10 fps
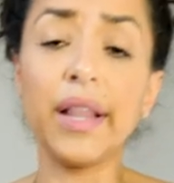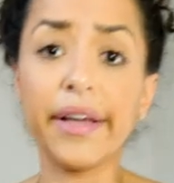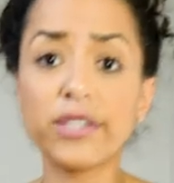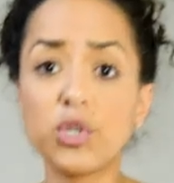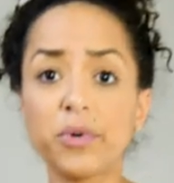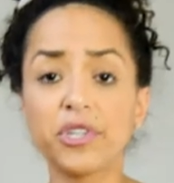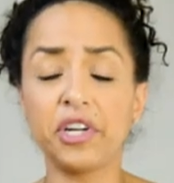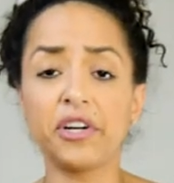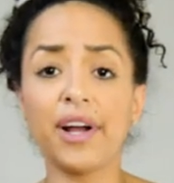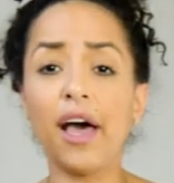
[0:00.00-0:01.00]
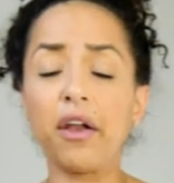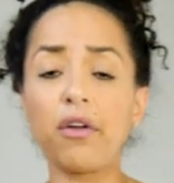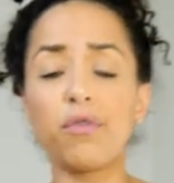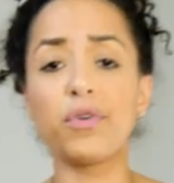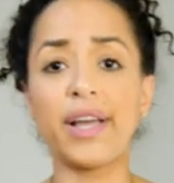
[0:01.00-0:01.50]
like super sheer. I don't
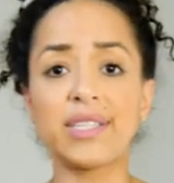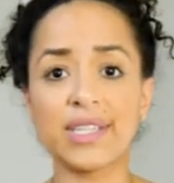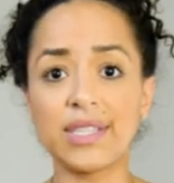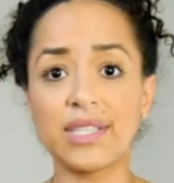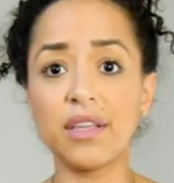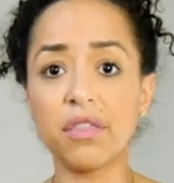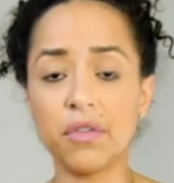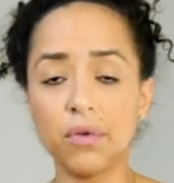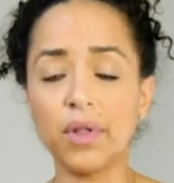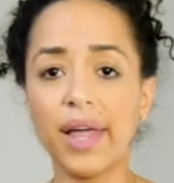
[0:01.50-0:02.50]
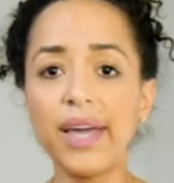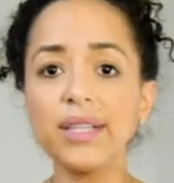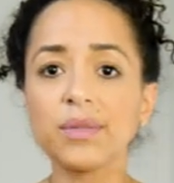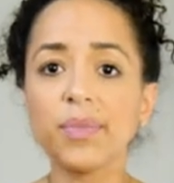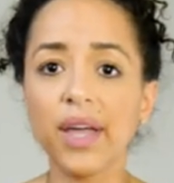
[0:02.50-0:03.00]
know if you guys can see through the
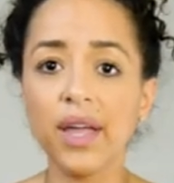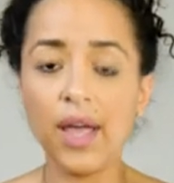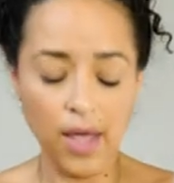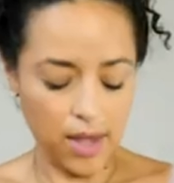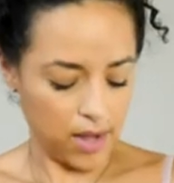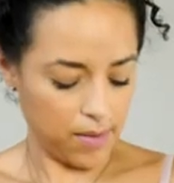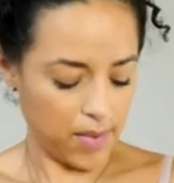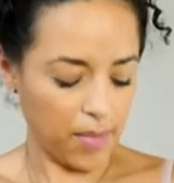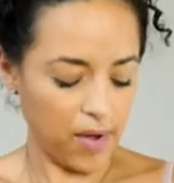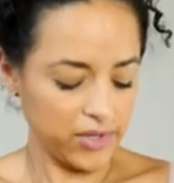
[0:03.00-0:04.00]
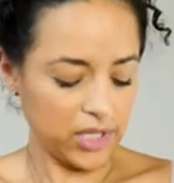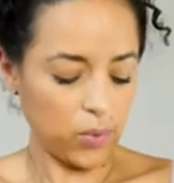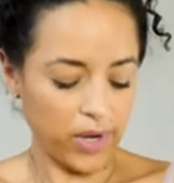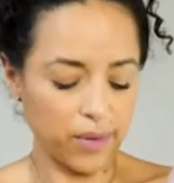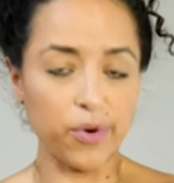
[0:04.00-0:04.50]
lights, but I'm
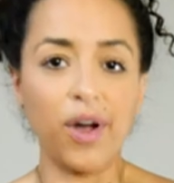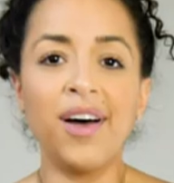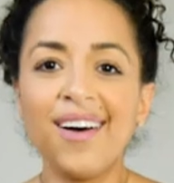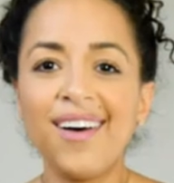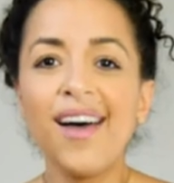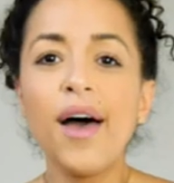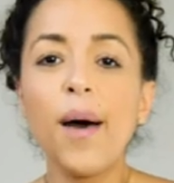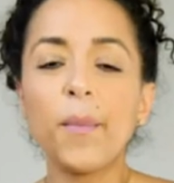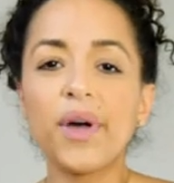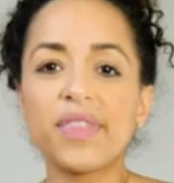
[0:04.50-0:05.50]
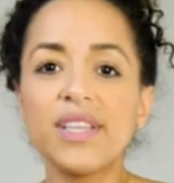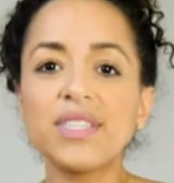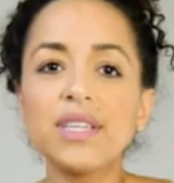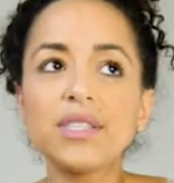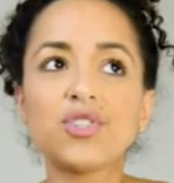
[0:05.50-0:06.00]
obviously wearing a bra. But
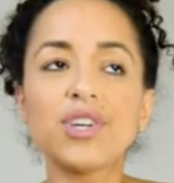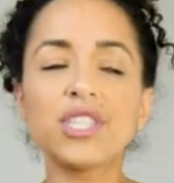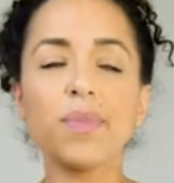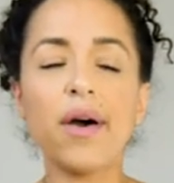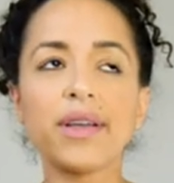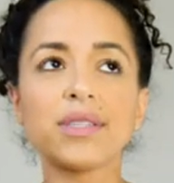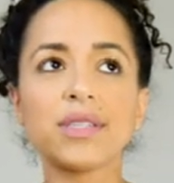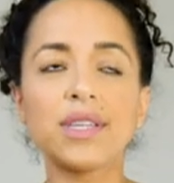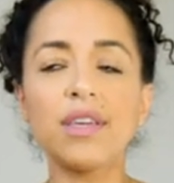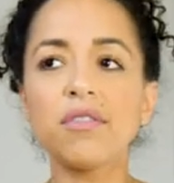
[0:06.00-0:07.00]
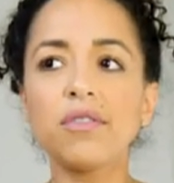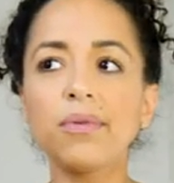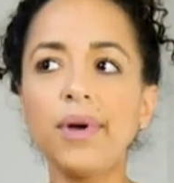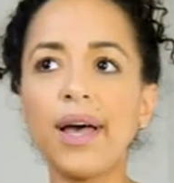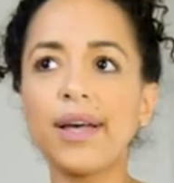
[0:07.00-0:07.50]
this is just about as
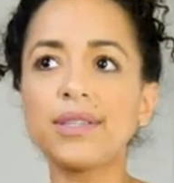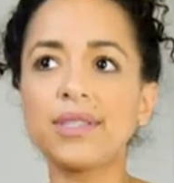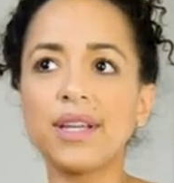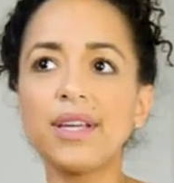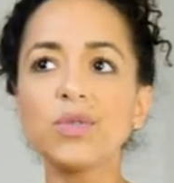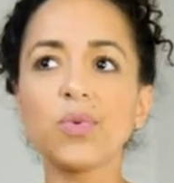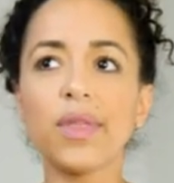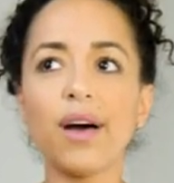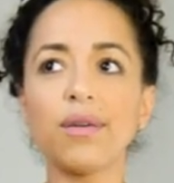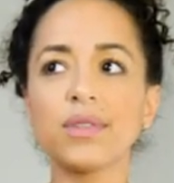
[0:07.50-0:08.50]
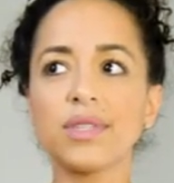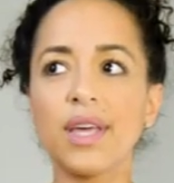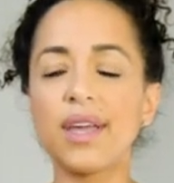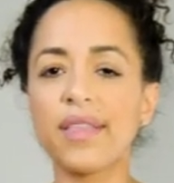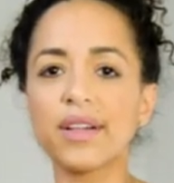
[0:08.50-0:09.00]
see-through as it is without
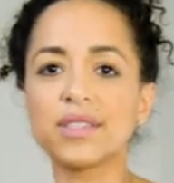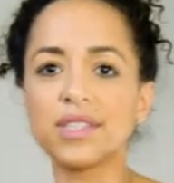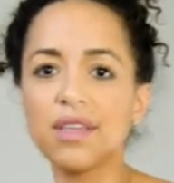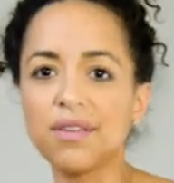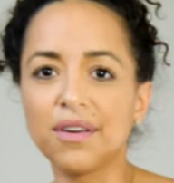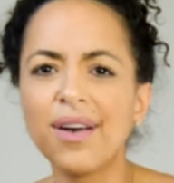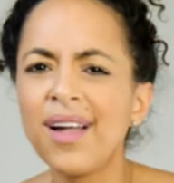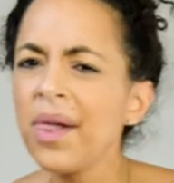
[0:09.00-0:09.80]
saying that it's see-through.